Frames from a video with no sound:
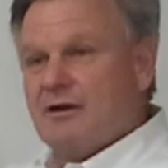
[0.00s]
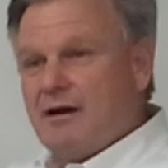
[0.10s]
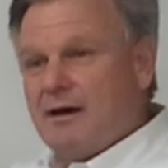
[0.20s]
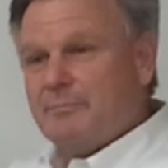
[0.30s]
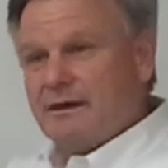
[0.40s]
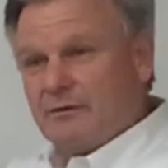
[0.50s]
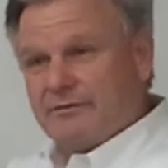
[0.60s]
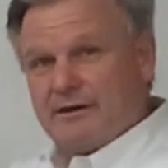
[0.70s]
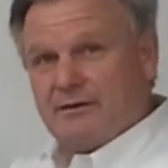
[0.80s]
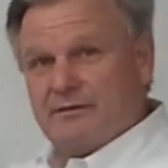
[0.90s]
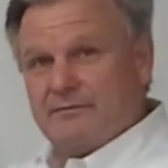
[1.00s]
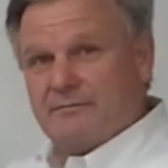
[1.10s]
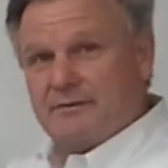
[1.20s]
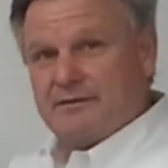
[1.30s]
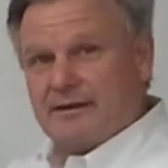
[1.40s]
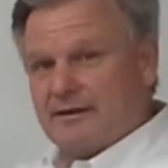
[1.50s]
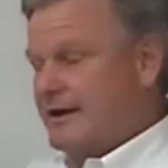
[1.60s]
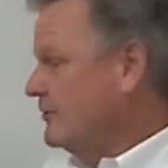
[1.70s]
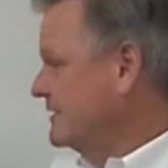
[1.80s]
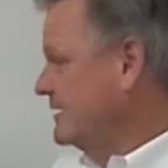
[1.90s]
top
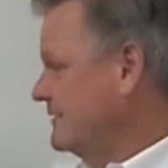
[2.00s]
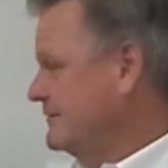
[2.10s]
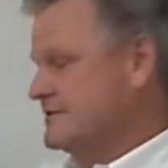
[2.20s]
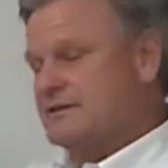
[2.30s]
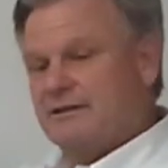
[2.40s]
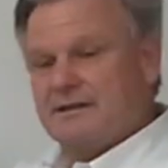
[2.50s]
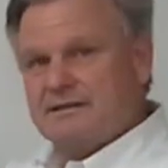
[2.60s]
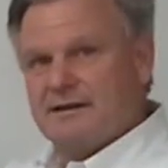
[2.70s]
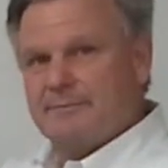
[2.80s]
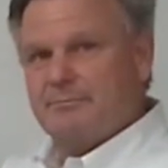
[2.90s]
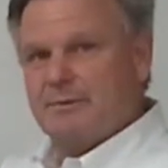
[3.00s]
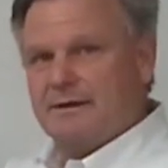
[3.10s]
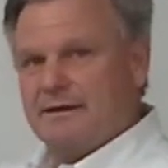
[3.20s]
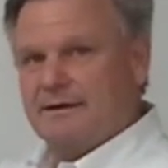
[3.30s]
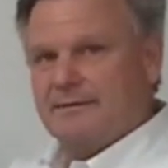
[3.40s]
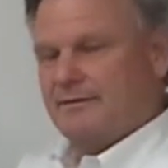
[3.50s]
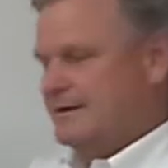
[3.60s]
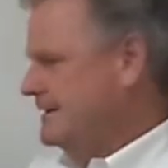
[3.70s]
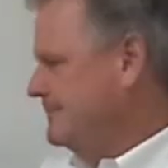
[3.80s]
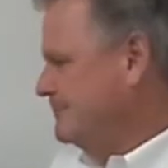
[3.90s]
healthcare facility type
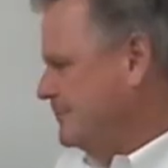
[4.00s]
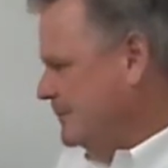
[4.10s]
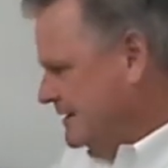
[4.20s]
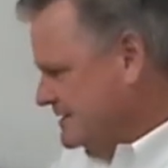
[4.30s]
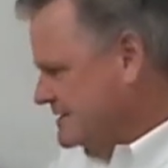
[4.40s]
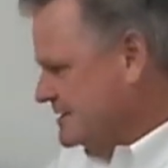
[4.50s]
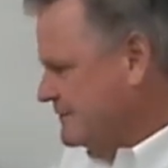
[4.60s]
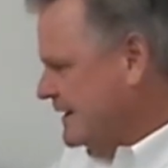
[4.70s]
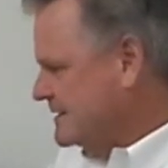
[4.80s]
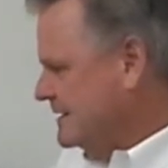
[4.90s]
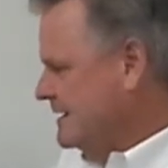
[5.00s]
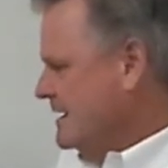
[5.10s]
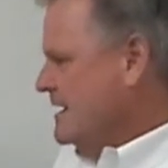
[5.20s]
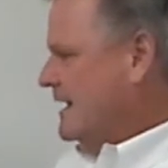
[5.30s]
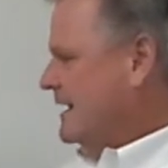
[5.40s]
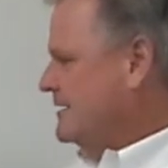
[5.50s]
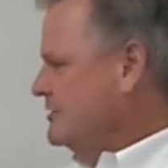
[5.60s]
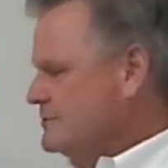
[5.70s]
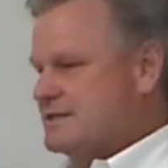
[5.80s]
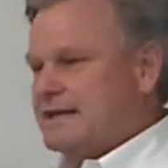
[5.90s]
disinfectant, and
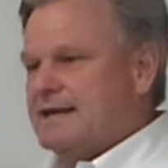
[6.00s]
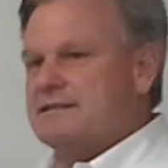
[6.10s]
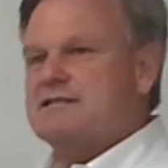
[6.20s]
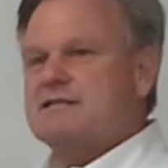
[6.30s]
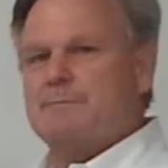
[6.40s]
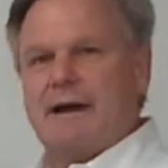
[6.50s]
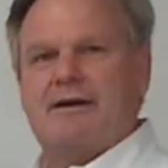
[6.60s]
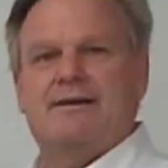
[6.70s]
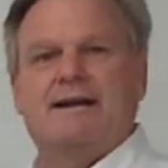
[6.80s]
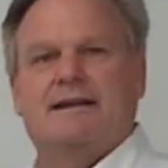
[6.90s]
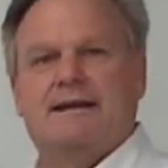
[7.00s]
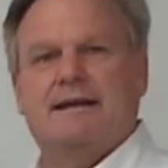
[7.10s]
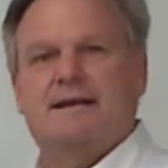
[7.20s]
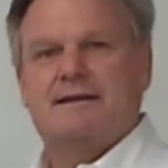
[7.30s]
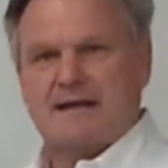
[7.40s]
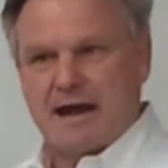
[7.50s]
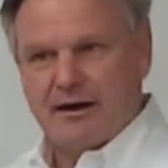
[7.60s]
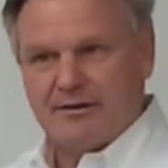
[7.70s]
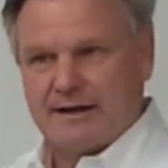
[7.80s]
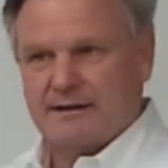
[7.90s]
using it sparingly,
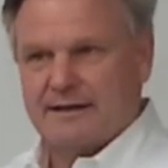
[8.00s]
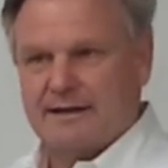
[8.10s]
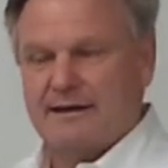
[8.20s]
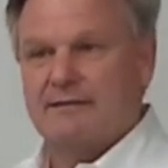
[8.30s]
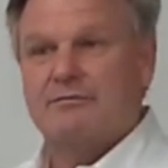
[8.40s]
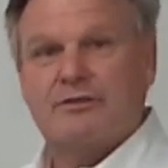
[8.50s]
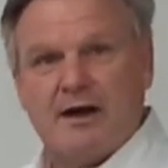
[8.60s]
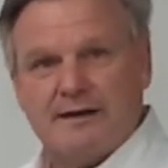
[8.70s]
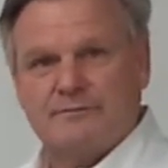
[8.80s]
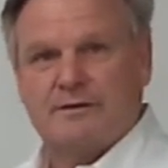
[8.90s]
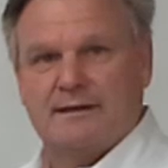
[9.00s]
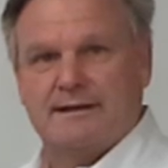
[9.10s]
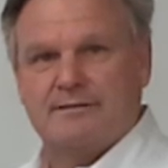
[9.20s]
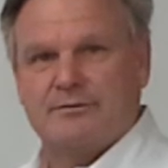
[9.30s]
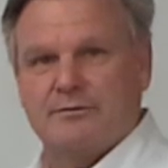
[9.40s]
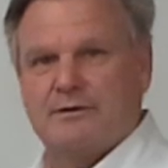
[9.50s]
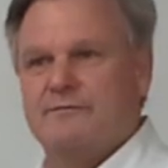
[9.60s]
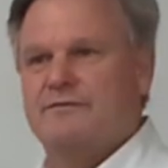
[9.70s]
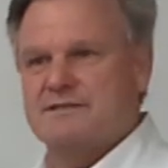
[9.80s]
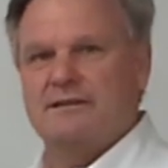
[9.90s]
caringly, and thoughtfully
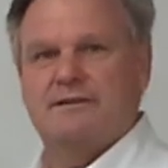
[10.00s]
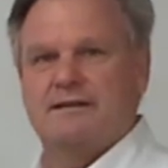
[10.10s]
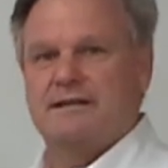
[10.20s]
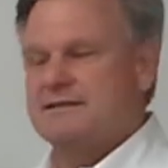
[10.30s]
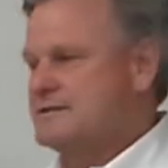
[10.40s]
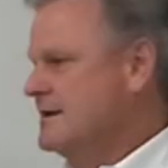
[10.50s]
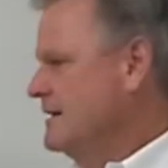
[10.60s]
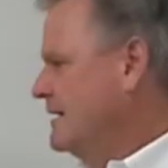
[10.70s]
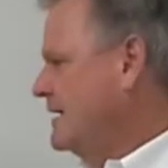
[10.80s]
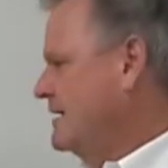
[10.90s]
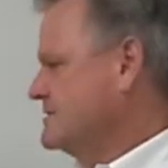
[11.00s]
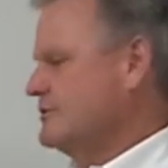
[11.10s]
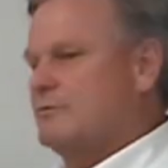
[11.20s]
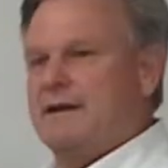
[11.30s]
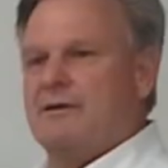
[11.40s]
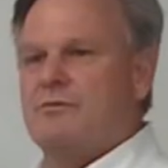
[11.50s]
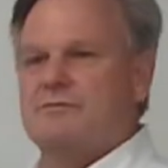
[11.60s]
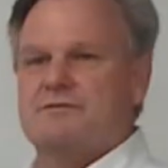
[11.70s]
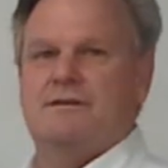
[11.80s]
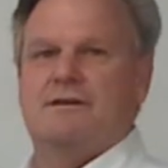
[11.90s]
throughout facilities, so we don't